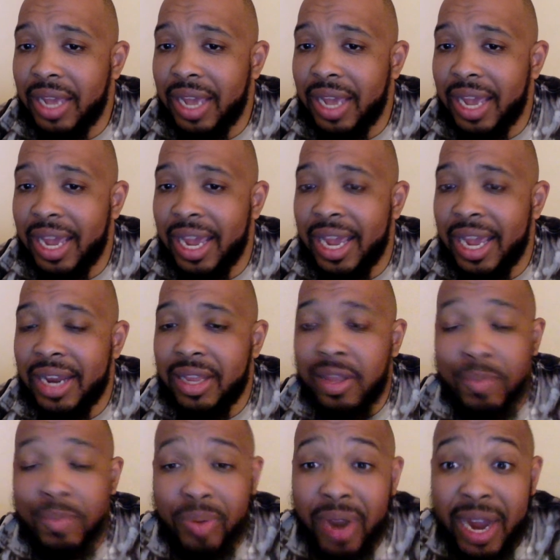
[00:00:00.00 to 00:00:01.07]
And
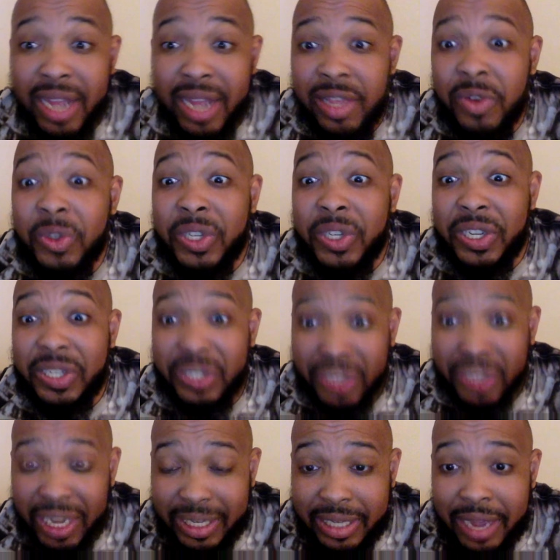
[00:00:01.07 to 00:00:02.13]
LeBron losing
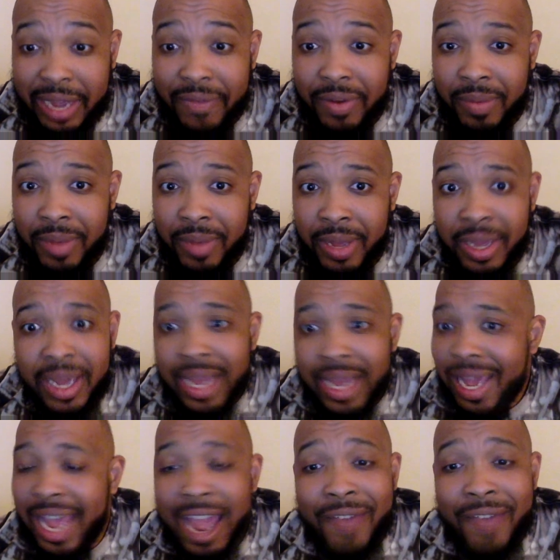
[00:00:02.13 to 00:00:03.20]
six of them.
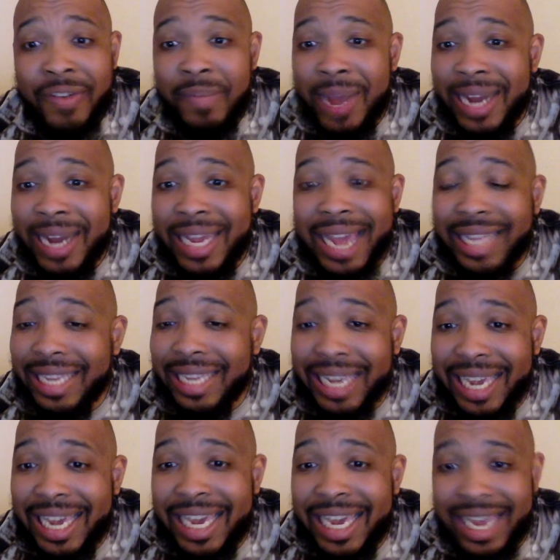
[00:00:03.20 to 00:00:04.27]
Everybody got to
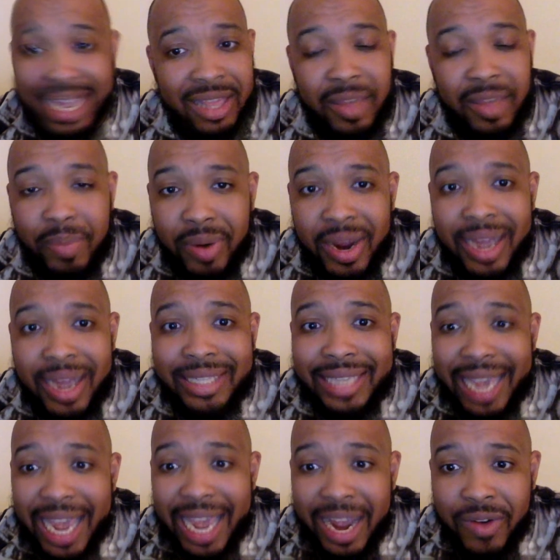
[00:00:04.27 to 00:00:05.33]
eat in
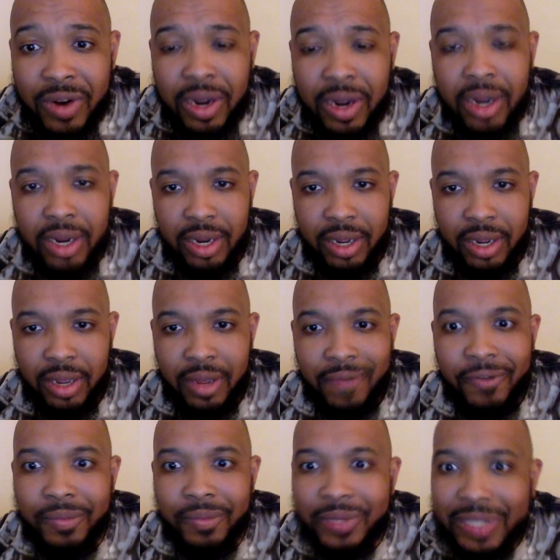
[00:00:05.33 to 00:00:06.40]
LeBron's era.
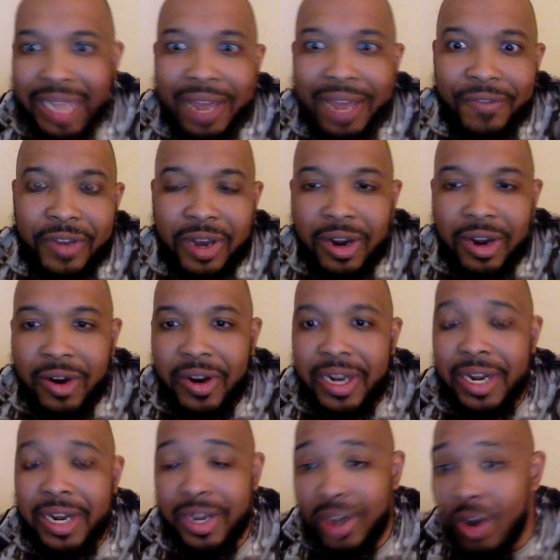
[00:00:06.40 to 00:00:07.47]
From Steph
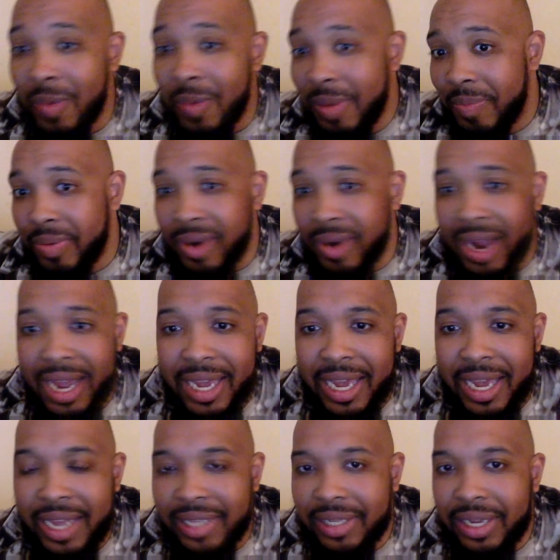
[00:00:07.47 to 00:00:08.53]
Curry to Kobe
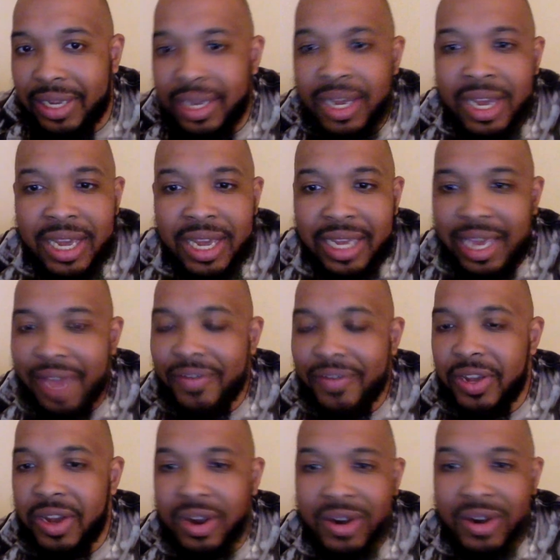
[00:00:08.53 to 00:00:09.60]
Bryant to
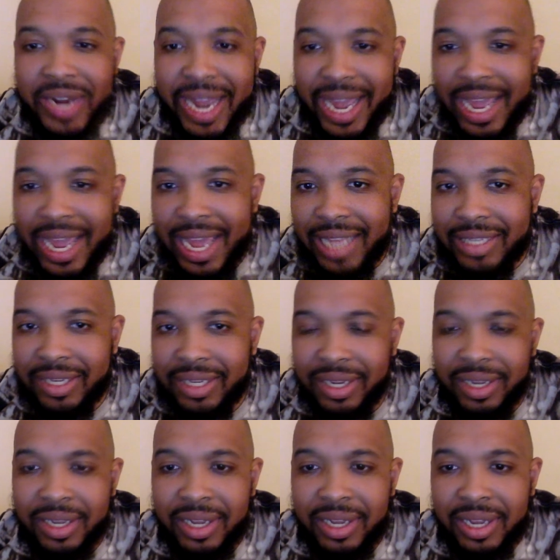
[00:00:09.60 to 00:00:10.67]
Kevin Garnett
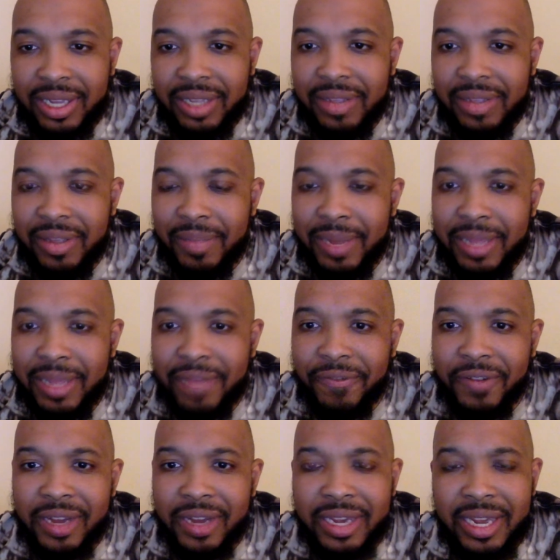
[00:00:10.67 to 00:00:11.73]
to the
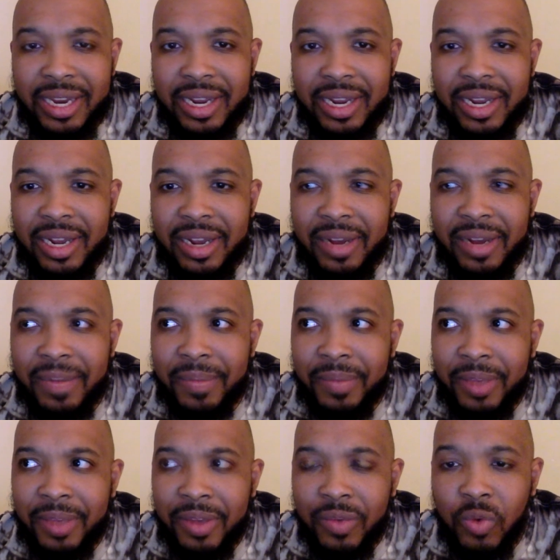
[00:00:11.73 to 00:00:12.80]
motherfucking
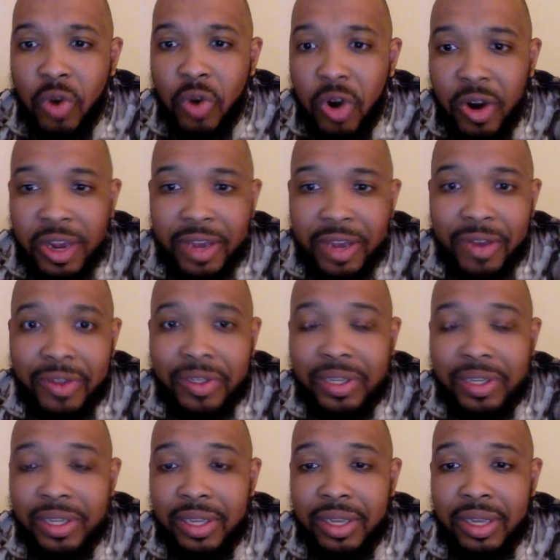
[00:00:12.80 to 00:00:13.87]
Warriors
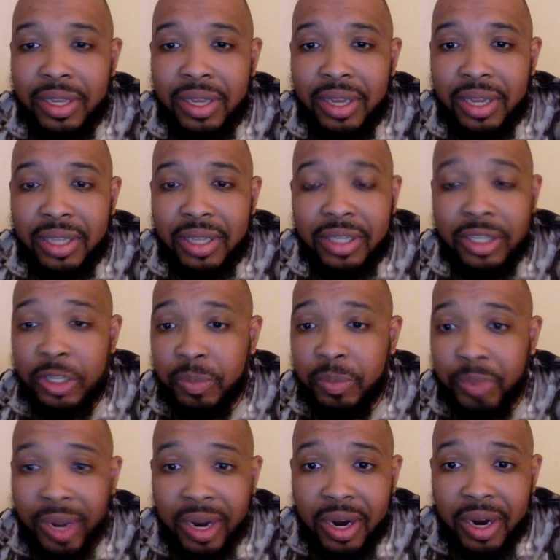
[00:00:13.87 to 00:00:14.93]
to the
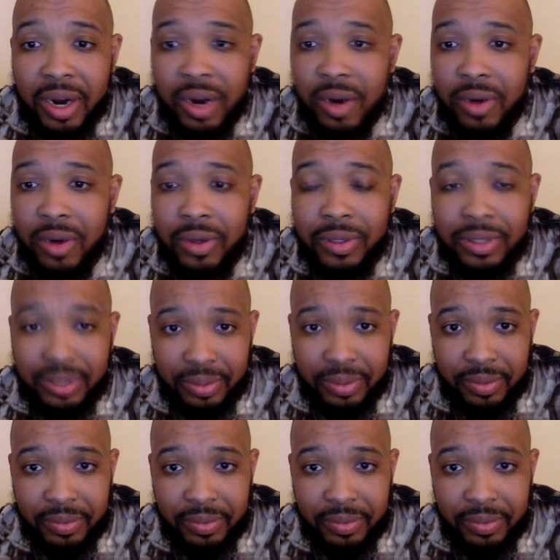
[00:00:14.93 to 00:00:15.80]
Spurs.